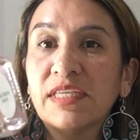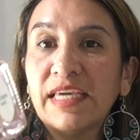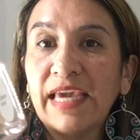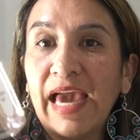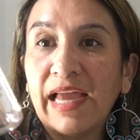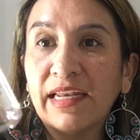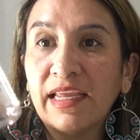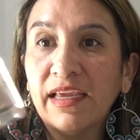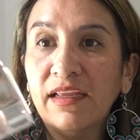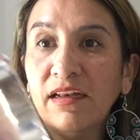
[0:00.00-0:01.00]

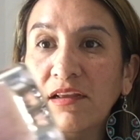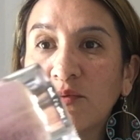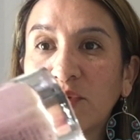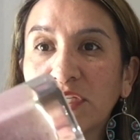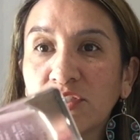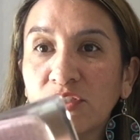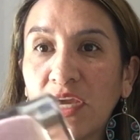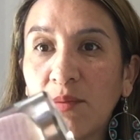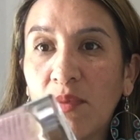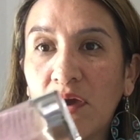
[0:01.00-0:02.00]
Canyon, which
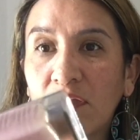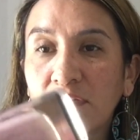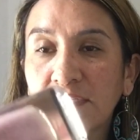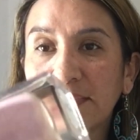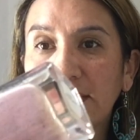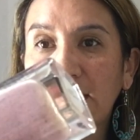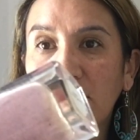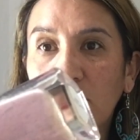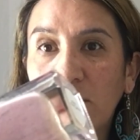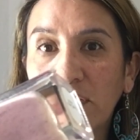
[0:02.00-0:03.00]
I bought on a
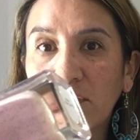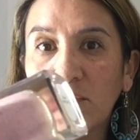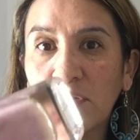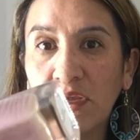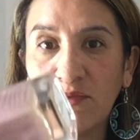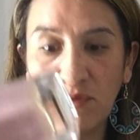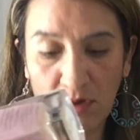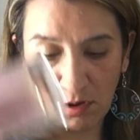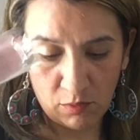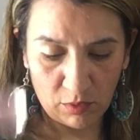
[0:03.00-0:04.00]
sale a while ago and have
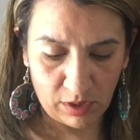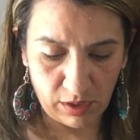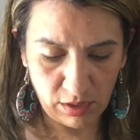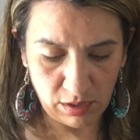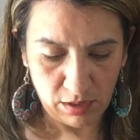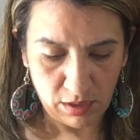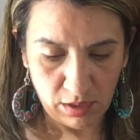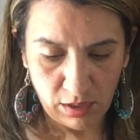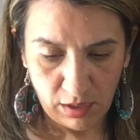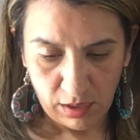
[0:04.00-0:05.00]
not worn.
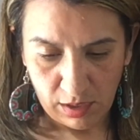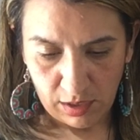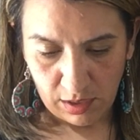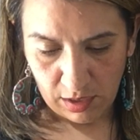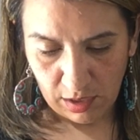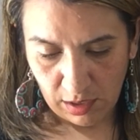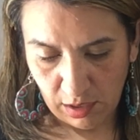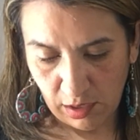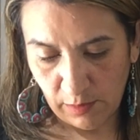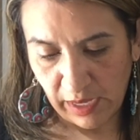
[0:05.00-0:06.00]

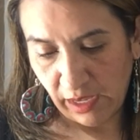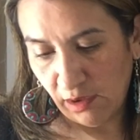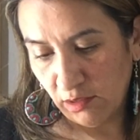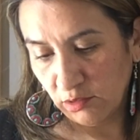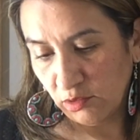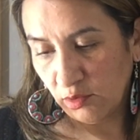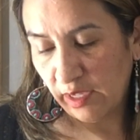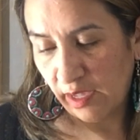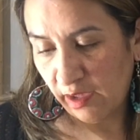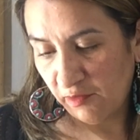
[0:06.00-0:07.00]
I also
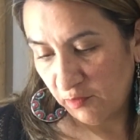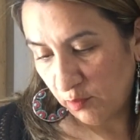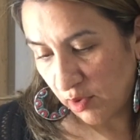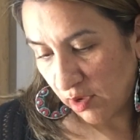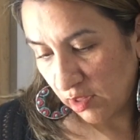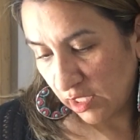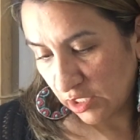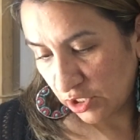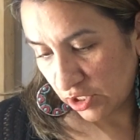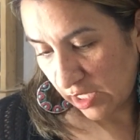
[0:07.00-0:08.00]
have
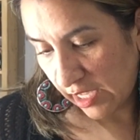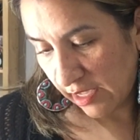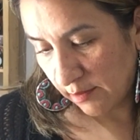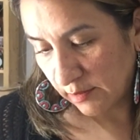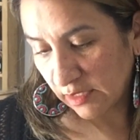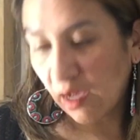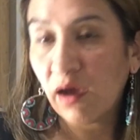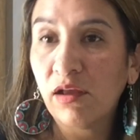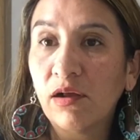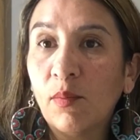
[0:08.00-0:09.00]
Polish M's
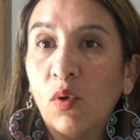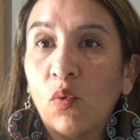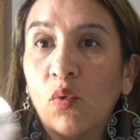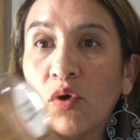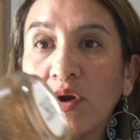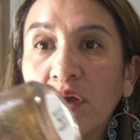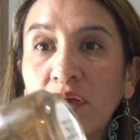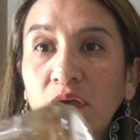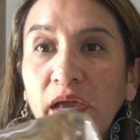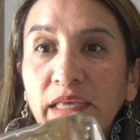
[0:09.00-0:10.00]
Autumn
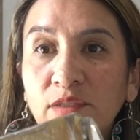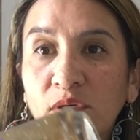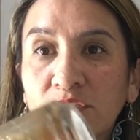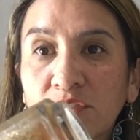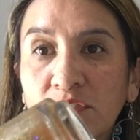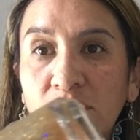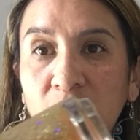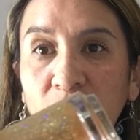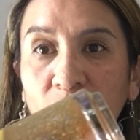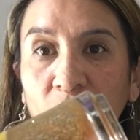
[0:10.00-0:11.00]
Aura. I swatched
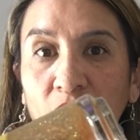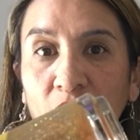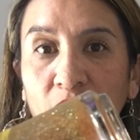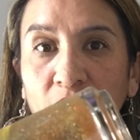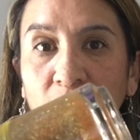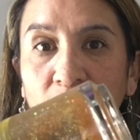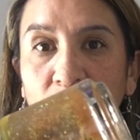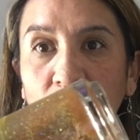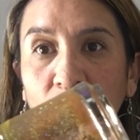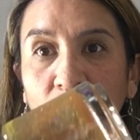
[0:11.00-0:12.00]
these for her and they're
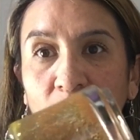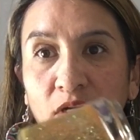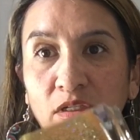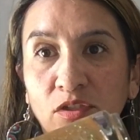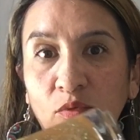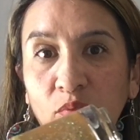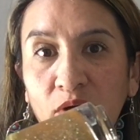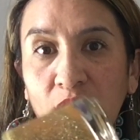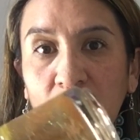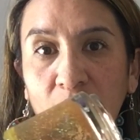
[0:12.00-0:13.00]
so good, so
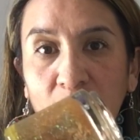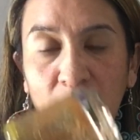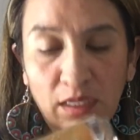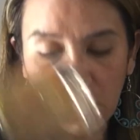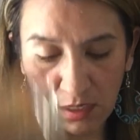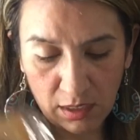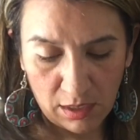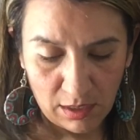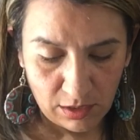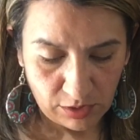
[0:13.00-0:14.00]
pretty ugly.
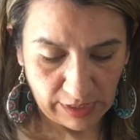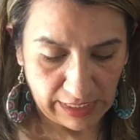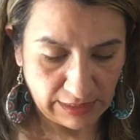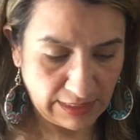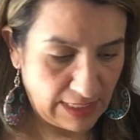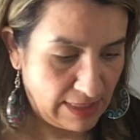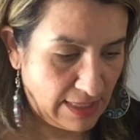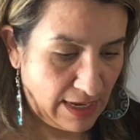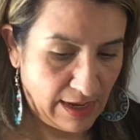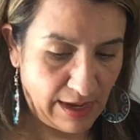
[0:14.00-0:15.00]
So I had to get
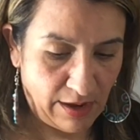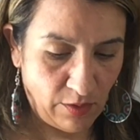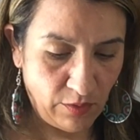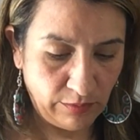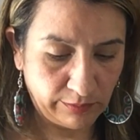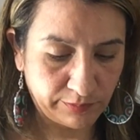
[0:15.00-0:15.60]
that out.